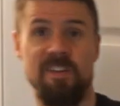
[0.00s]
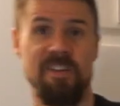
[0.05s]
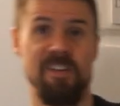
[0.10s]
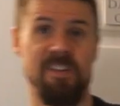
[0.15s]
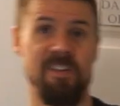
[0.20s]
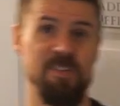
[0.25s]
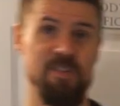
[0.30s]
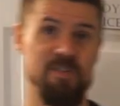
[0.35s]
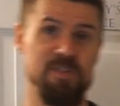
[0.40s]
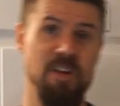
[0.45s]

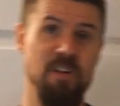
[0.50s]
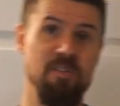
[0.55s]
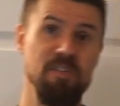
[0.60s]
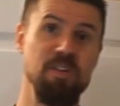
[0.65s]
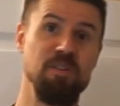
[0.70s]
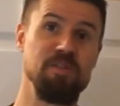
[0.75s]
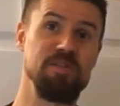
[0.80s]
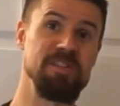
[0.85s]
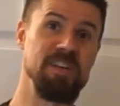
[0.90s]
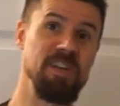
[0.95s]
It doesn't have
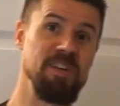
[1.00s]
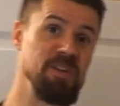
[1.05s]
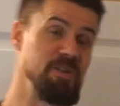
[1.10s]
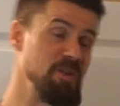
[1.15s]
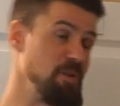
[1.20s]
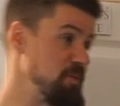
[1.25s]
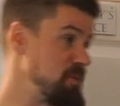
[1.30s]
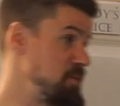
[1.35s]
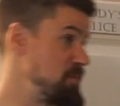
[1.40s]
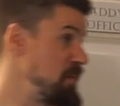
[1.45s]
enough seat
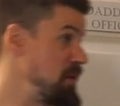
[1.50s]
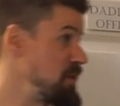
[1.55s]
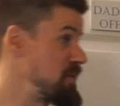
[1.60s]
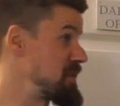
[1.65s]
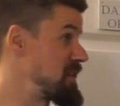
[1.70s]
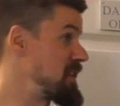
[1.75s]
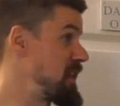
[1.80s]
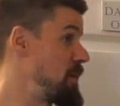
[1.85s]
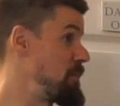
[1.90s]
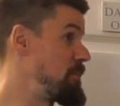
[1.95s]
tube to be able to
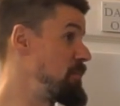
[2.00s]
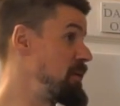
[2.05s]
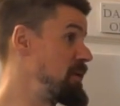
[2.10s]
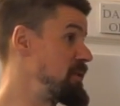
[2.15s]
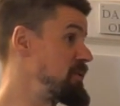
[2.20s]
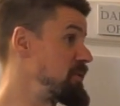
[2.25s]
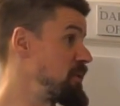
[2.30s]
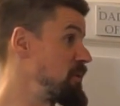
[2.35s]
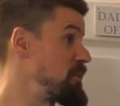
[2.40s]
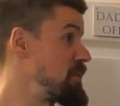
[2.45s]
clamp
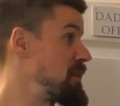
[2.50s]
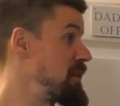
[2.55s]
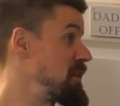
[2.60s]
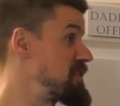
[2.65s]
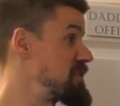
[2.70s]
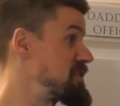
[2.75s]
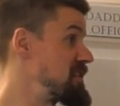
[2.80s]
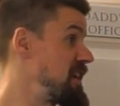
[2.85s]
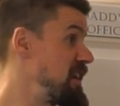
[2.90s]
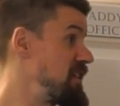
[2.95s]
it, so I'm going to
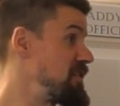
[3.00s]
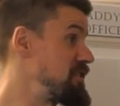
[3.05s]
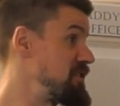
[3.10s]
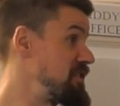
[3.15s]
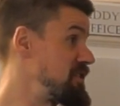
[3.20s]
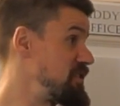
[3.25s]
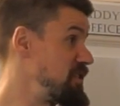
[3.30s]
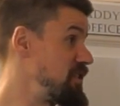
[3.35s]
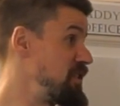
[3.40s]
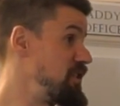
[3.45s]
actually have to
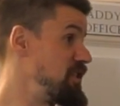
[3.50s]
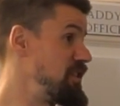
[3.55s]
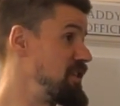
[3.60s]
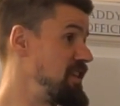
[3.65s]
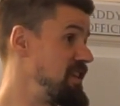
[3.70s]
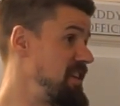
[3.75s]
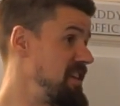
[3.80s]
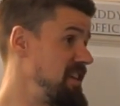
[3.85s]
turn